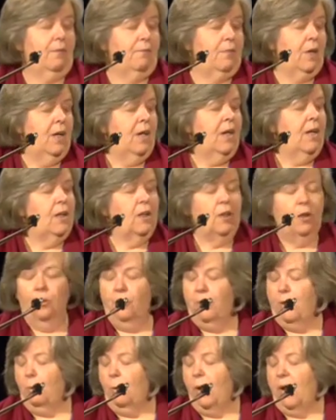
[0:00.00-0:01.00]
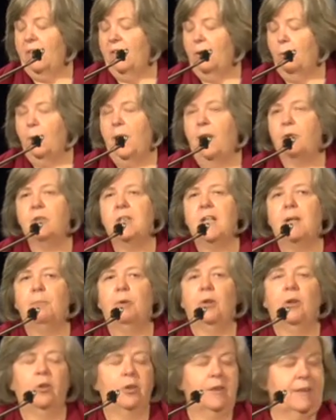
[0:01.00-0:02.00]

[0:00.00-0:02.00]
of, you know, the way the Roundtable